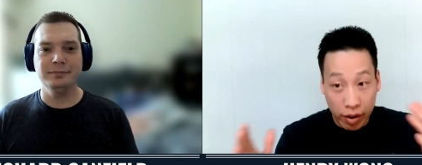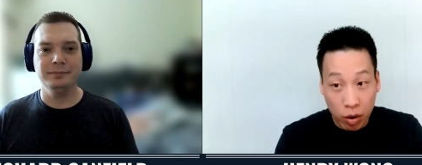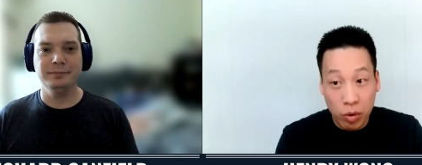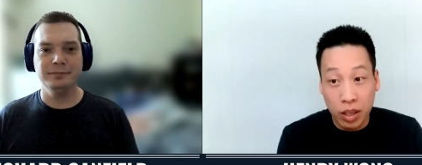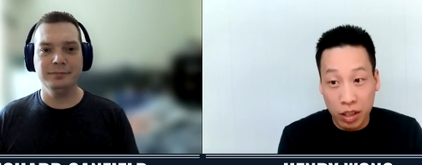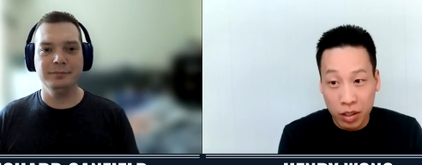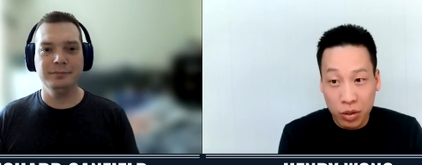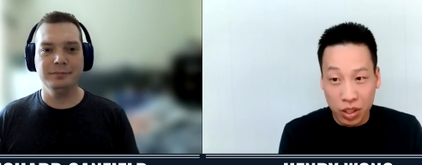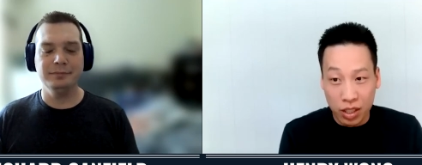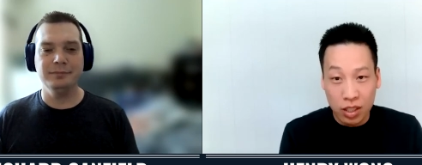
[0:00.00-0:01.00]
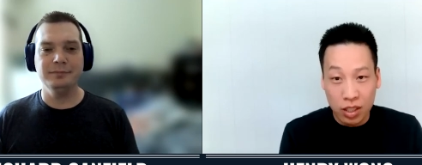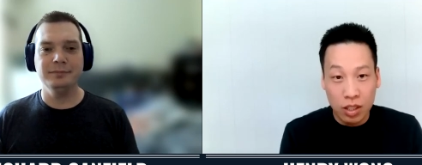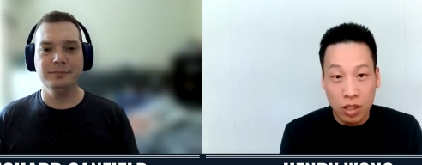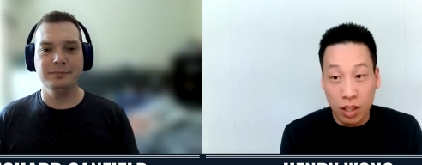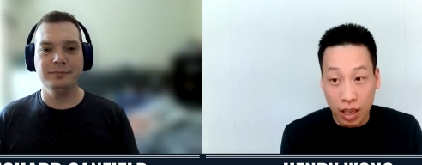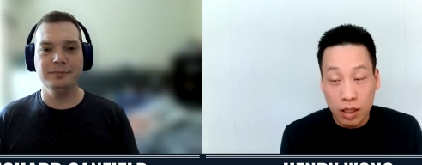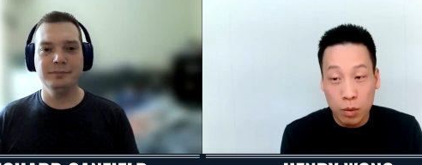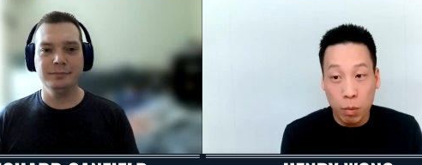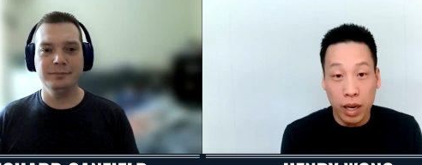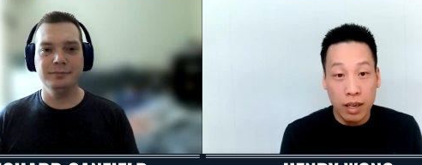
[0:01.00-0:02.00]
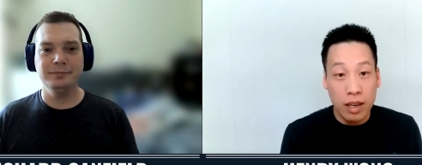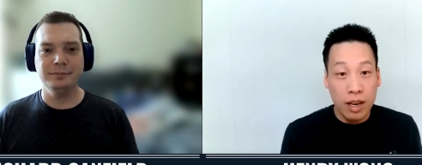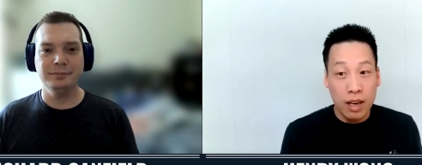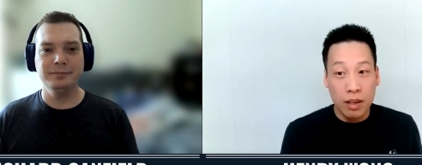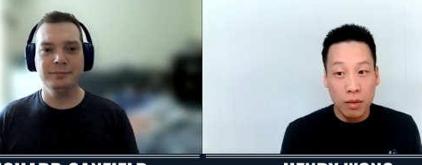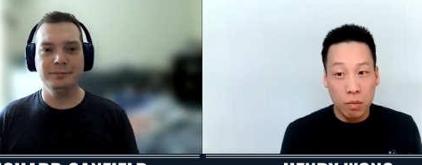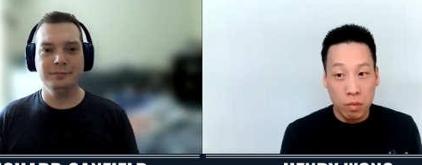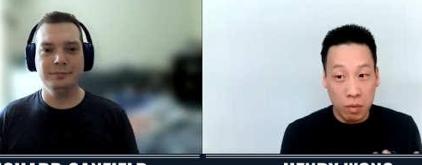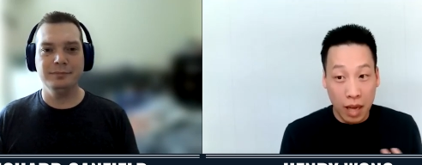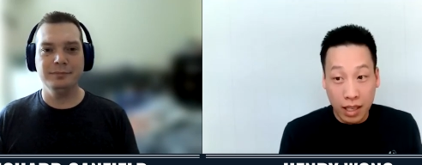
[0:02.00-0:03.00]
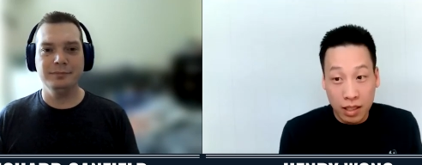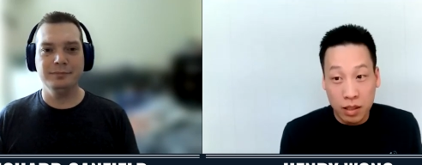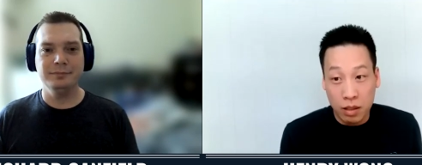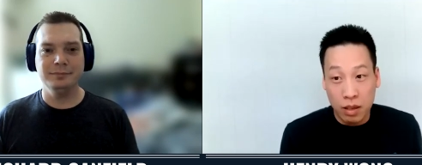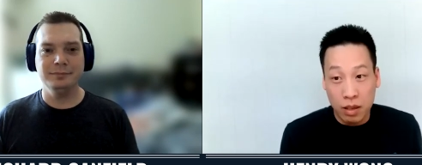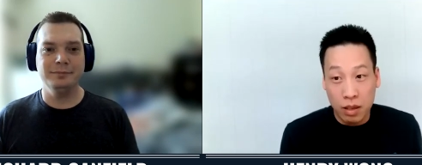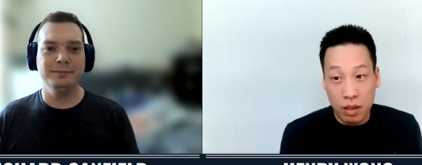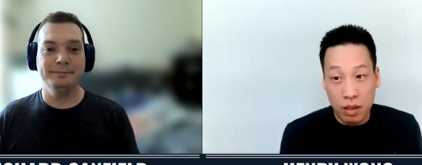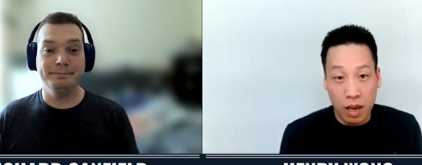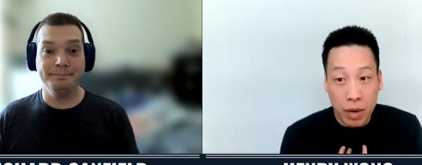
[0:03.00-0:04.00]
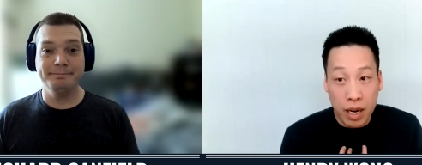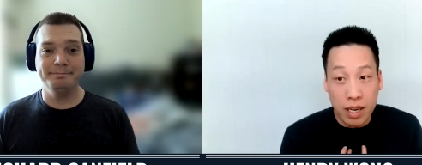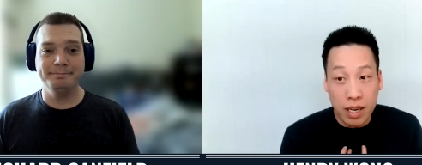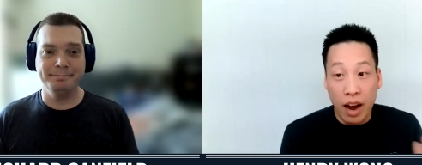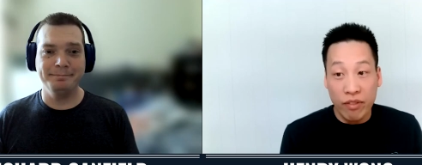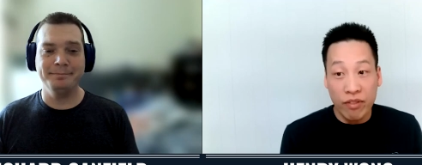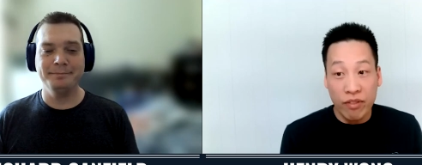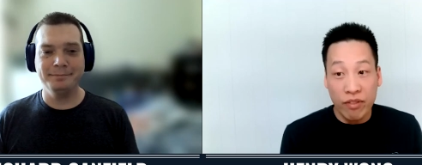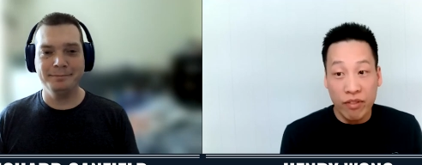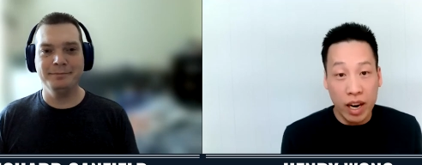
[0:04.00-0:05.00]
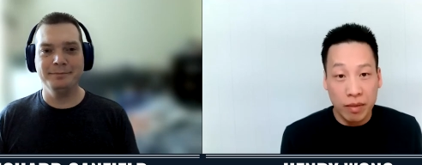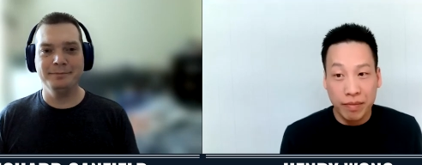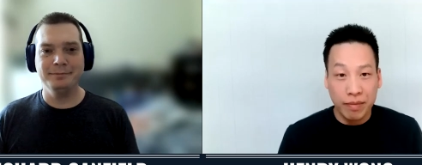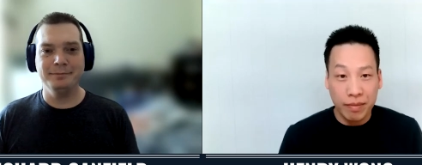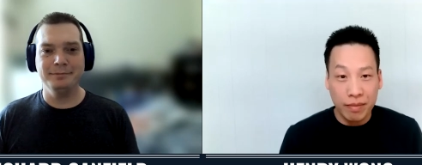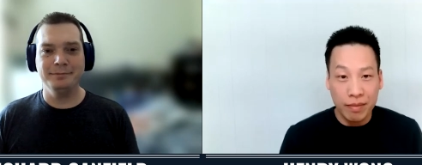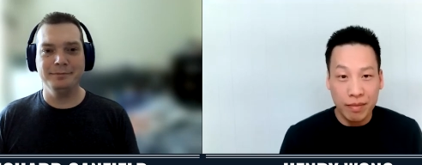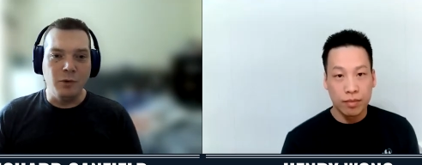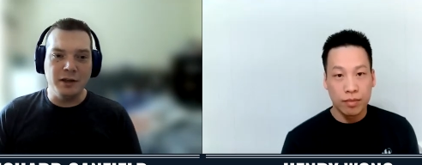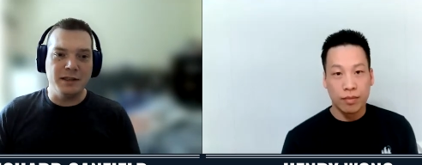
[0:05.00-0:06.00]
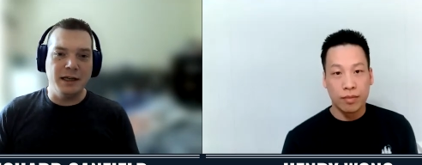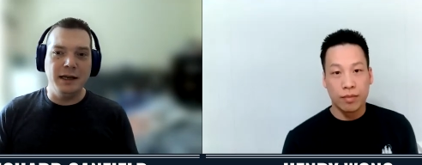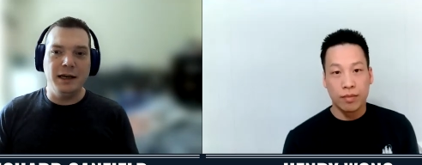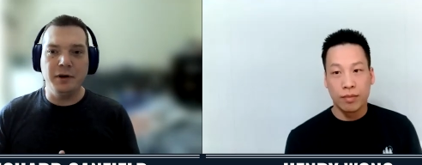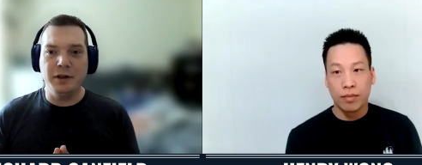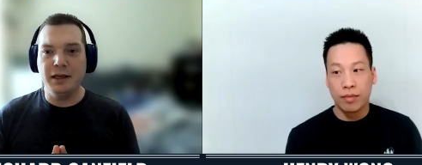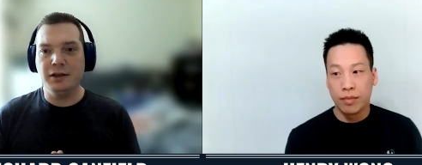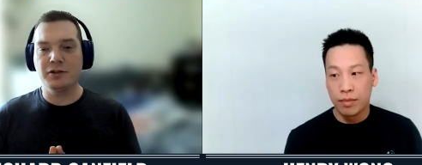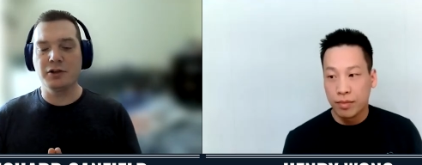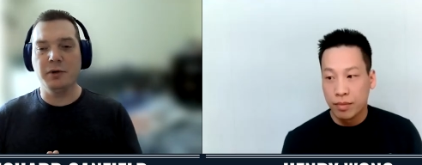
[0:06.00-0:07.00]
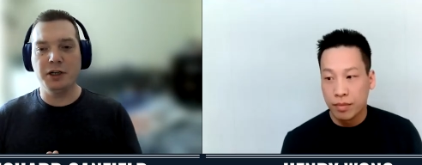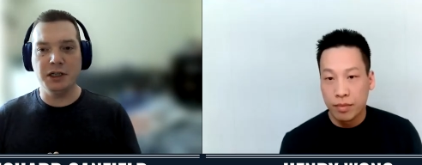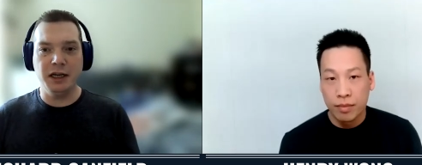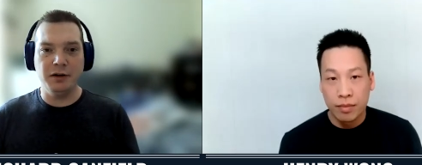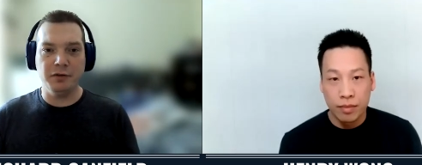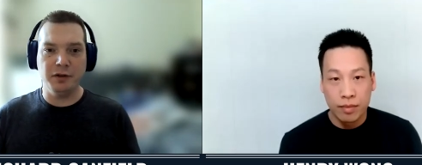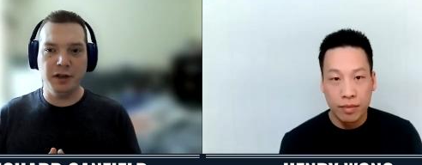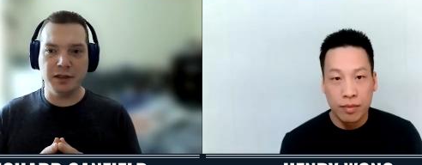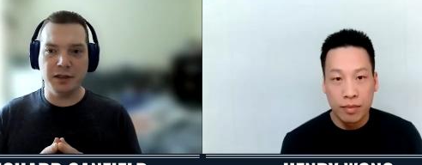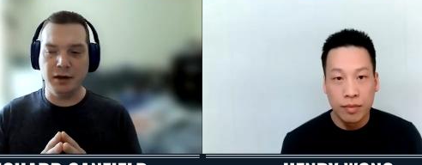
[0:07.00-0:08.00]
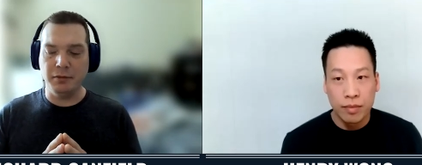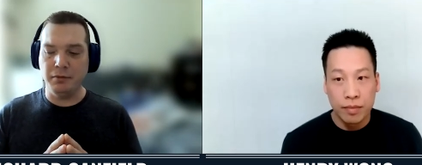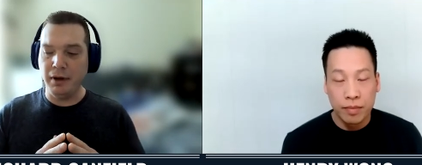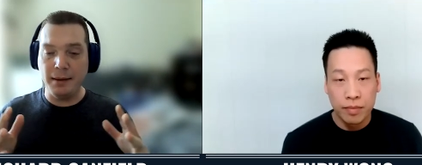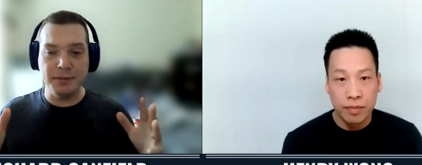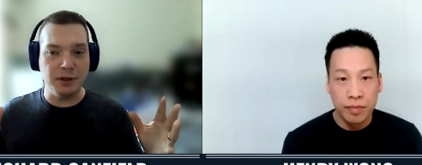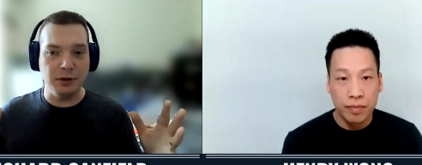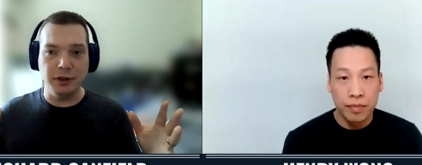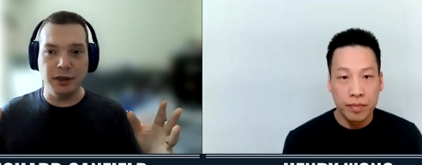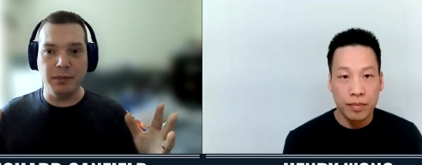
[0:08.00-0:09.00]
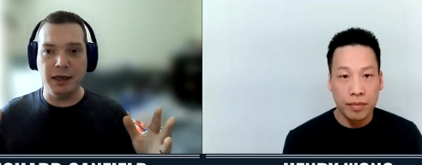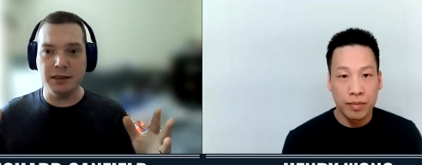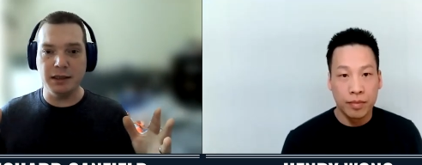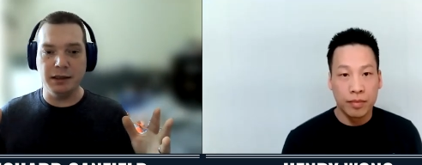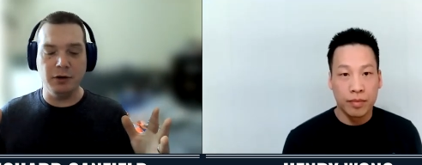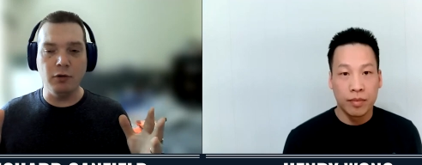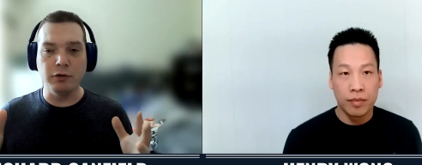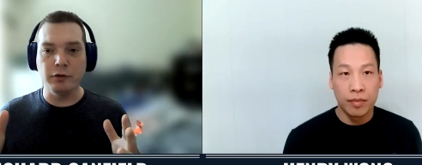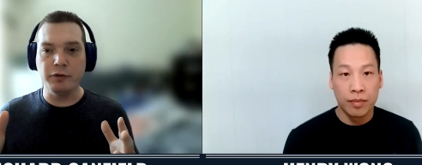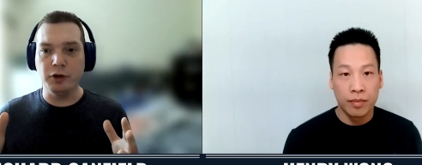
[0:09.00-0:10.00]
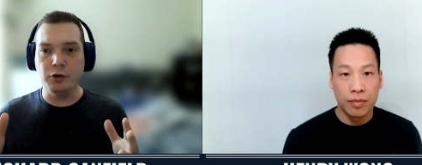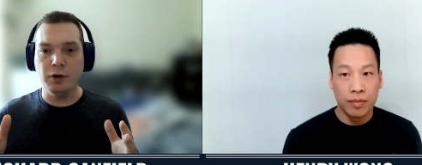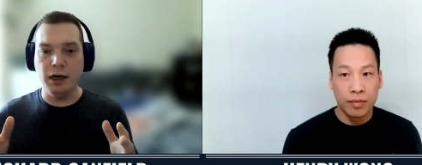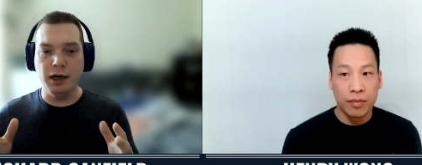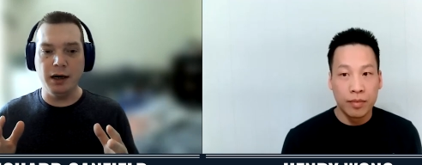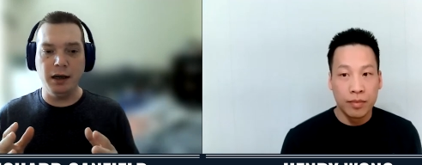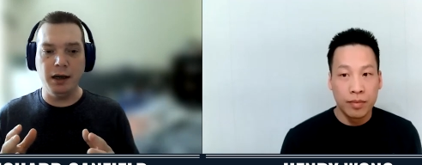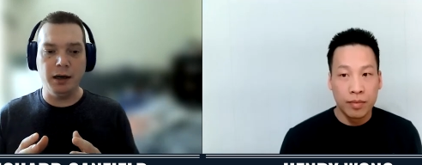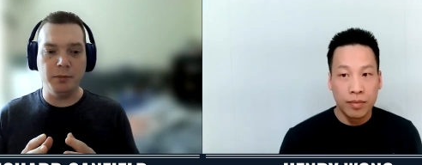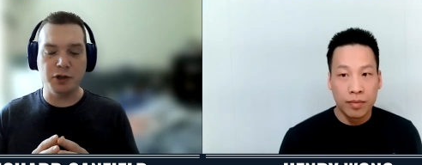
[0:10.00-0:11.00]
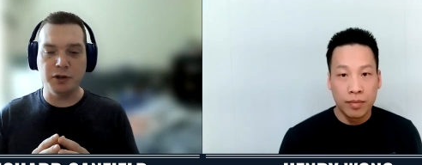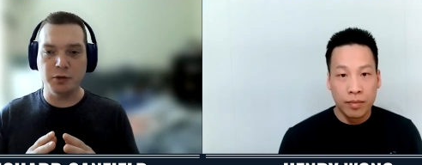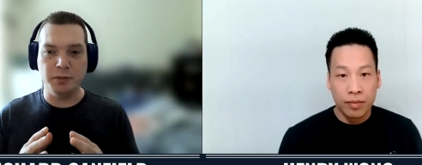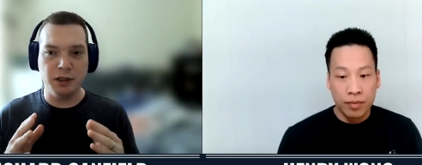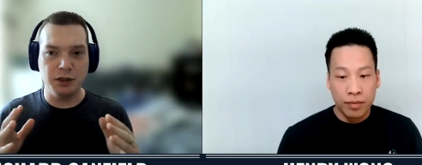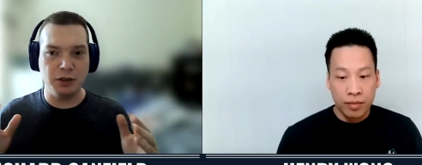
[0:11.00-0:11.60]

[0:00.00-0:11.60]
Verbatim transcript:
Speaker 1: their own conclusions to this, but that's, in my opinion, unfair.
Speaker 2: Well said, Henry. Thank you so much again for this uh, absolutely amazing overview. Uh, and I'm sure this will be